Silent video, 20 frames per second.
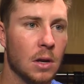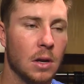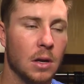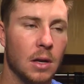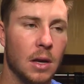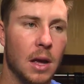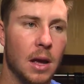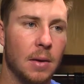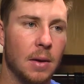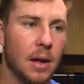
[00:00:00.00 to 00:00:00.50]

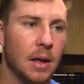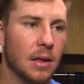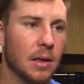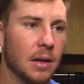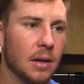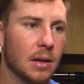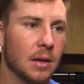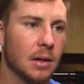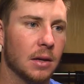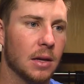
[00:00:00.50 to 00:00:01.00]
Yeah, I
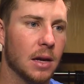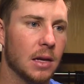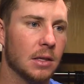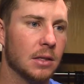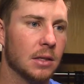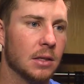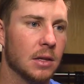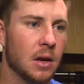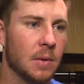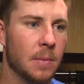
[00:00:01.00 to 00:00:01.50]
think guys
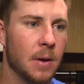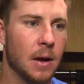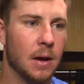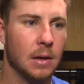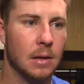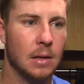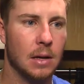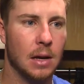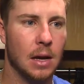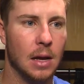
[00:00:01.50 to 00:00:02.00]
just come
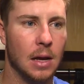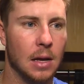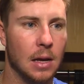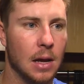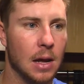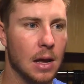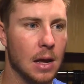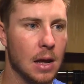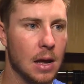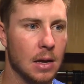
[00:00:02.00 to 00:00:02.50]
out and
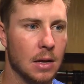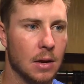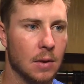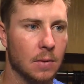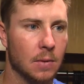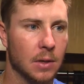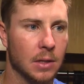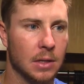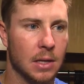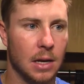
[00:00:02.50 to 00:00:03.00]

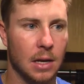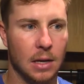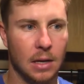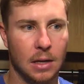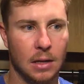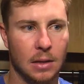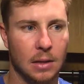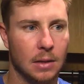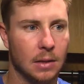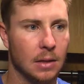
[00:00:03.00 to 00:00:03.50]
we're excited to
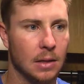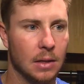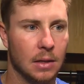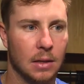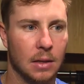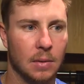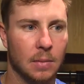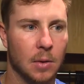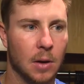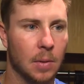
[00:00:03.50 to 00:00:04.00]
get
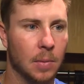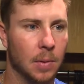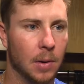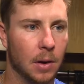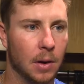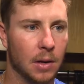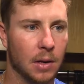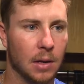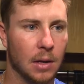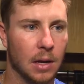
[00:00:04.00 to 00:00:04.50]
to the
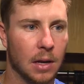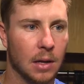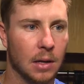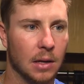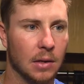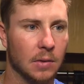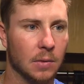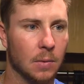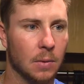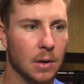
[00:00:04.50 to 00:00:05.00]
ballpark and
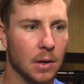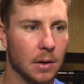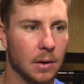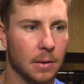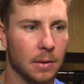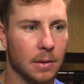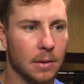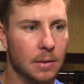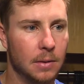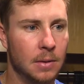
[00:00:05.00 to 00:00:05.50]
get to work.
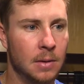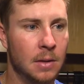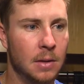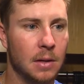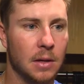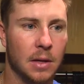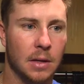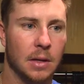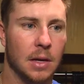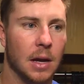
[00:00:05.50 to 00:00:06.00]

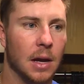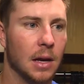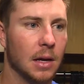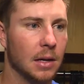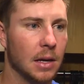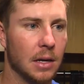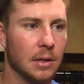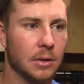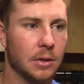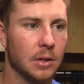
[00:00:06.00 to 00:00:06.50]
And
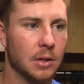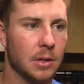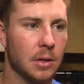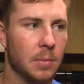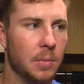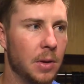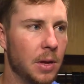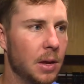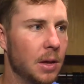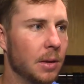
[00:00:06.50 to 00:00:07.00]
guys are just
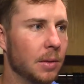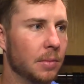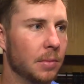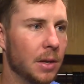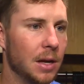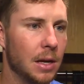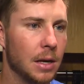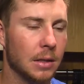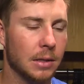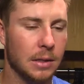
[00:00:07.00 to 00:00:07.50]
competing,
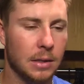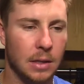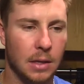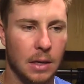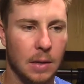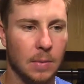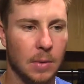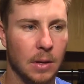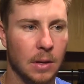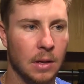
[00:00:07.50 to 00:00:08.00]
playing as a
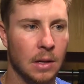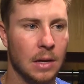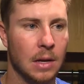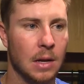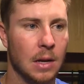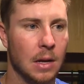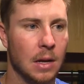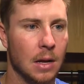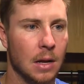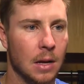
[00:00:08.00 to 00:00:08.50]
team, and
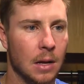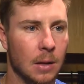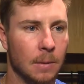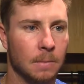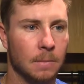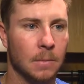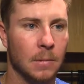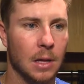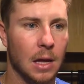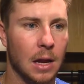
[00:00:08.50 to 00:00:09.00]

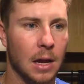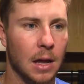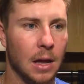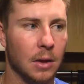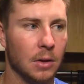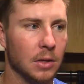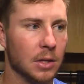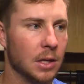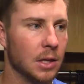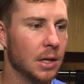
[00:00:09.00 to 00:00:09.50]
a lot of
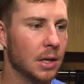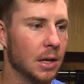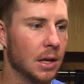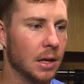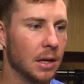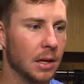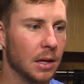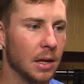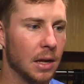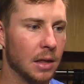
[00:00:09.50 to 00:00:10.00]
energy, and
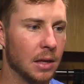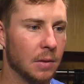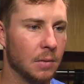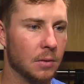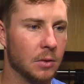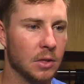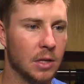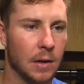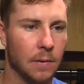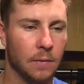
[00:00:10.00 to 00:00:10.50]
I think we're
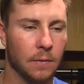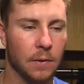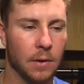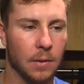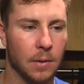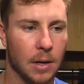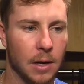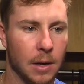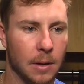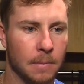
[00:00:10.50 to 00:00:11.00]
just having
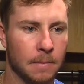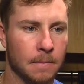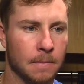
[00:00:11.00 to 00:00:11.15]
fun right now.